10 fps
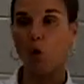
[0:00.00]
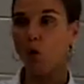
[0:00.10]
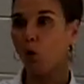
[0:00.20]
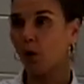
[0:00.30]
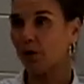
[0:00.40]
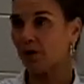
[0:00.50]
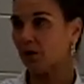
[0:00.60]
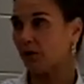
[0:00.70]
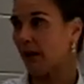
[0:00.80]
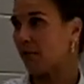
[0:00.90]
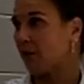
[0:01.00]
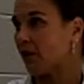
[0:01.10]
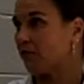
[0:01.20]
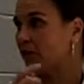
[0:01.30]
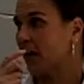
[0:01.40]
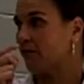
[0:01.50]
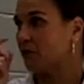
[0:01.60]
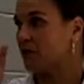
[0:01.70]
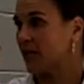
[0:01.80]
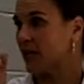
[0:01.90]
Or your lab prof will
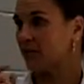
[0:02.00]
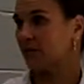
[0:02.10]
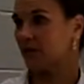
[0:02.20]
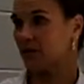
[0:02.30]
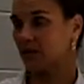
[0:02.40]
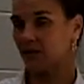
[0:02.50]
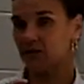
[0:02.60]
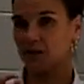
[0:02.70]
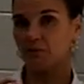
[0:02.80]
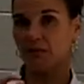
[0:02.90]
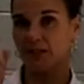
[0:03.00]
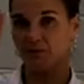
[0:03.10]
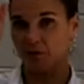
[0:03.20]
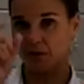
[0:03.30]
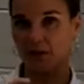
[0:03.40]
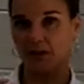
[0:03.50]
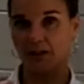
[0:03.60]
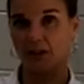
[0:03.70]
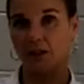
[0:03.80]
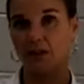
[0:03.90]
have you tape the TLC plates
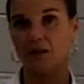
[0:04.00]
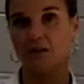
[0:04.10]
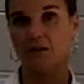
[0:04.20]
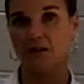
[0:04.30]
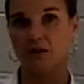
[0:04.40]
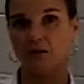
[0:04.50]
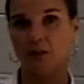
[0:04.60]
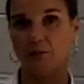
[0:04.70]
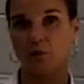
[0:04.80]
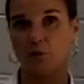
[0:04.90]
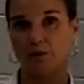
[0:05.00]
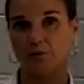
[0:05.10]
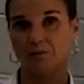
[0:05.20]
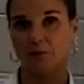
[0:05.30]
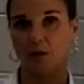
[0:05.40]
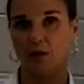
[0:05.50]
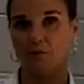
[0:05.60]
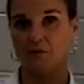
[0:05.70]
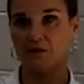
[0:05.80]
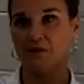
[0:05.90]
vertically in your lab notebook.
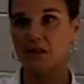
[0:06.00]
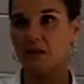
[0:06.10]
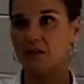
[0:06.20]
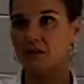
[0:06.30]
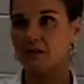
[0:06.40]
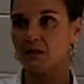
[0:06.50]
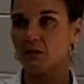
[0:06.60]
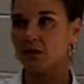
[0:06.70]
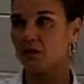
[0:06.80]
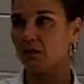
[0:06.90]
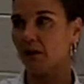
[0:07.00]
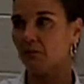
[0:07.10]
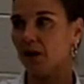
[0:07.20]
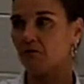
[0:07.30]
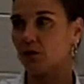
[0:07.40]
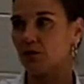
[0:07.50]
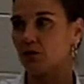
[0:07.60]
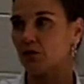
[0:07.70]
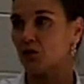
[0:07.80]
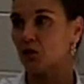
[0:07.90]
Okay, so see what your lab prof
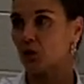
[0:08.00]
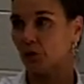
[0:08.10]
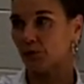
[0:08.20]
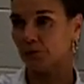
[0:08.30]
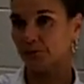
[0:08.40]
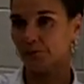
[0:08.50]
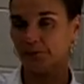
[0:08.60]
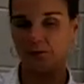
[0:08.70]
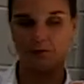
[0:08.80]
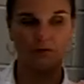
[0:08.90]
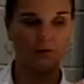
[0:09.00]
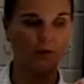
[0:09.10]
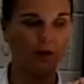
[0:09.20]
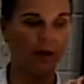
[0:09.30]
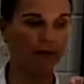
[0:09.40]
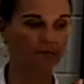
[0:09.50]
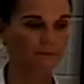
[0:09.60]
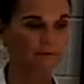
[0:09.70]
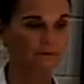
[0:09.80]
wants you to do. Okay.